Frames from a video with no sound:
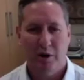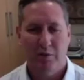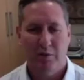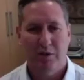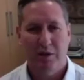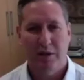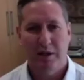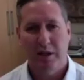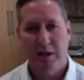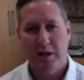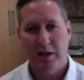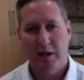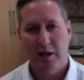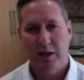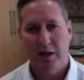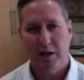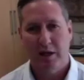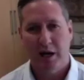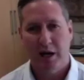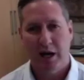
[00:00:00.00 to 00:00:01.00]
of the
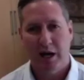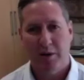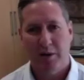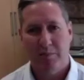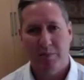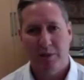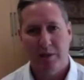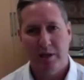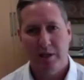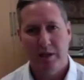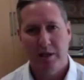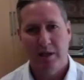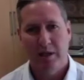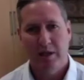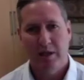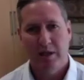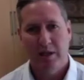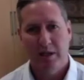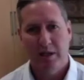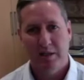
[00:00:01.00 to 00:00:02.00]
uh, IRP
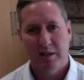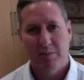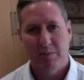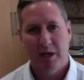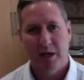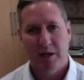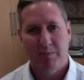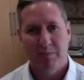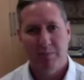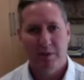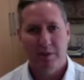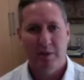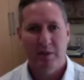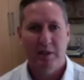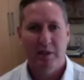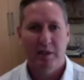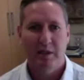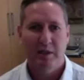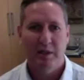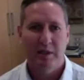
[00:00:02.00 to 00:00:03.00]
is about
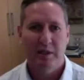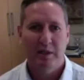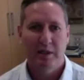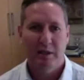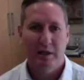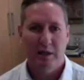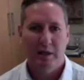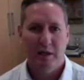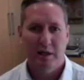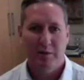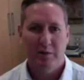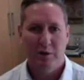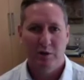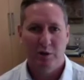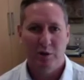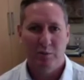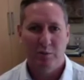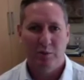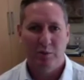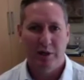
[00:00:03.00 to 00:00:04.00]
building uh,
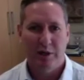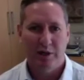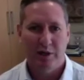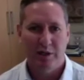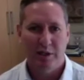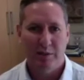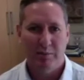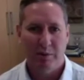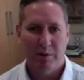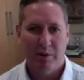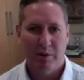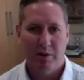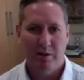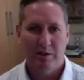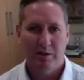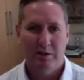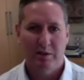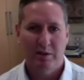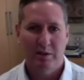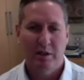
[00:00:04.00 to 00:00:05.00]
renewable energy
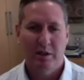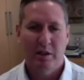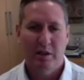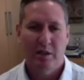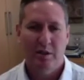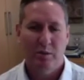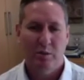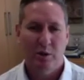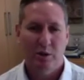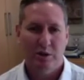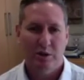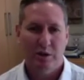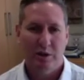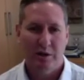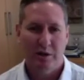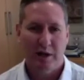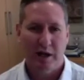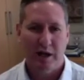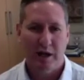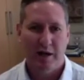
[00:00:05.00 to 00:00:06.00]
plants, which are
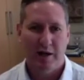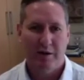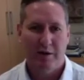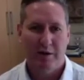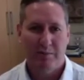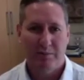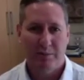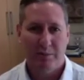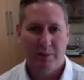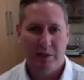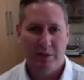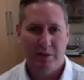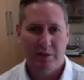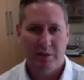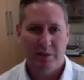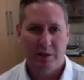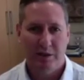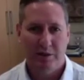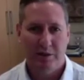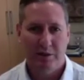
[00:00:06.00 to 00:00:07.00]
now being
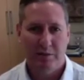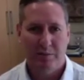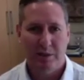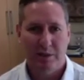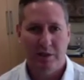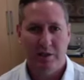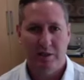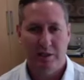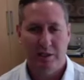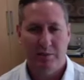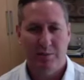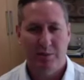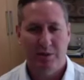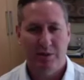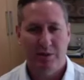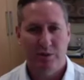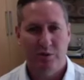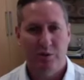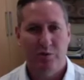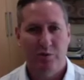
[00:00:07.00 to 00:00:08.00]
shown to be the
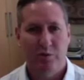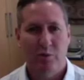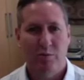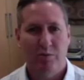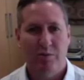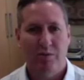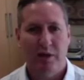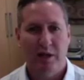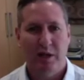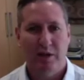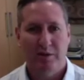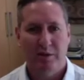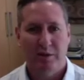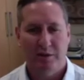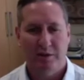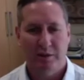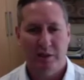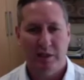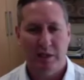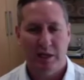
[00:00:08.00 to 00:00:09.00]
cheapest new form of
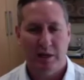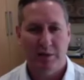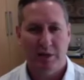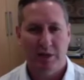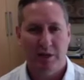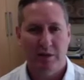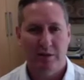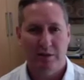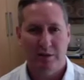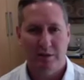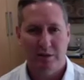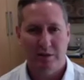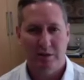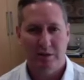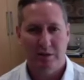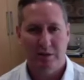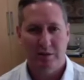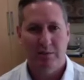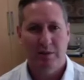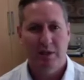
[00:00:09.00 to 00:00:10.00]
electricity coming into the
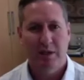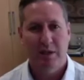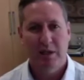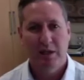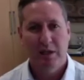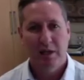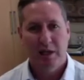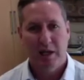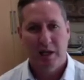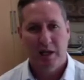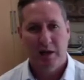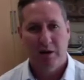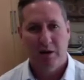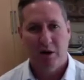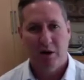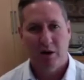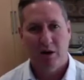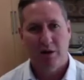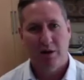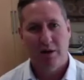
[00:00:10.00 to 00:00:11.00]
system and
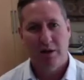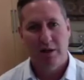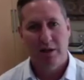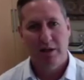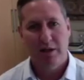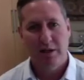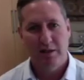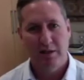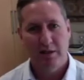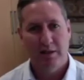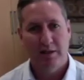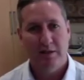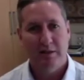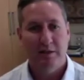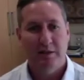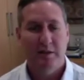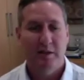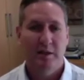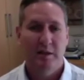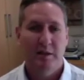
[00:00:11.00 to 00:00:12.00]
are the
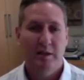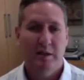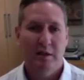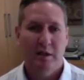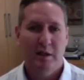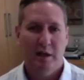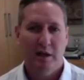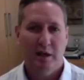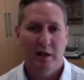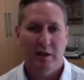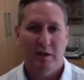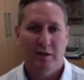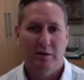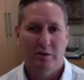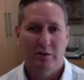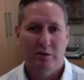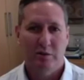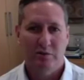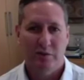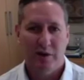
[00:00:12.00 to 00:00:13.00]
easiest uh,
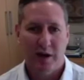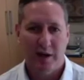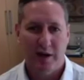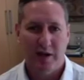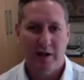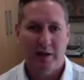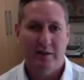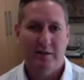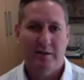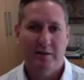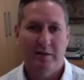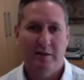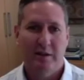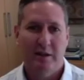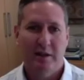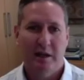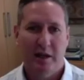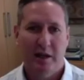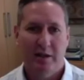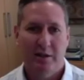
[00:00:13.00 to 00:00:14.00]
to finance
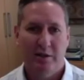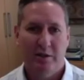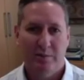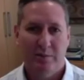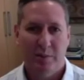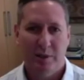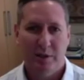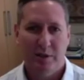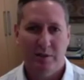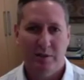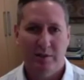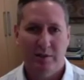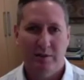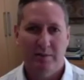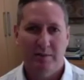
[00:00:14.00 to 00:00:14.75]
and to build.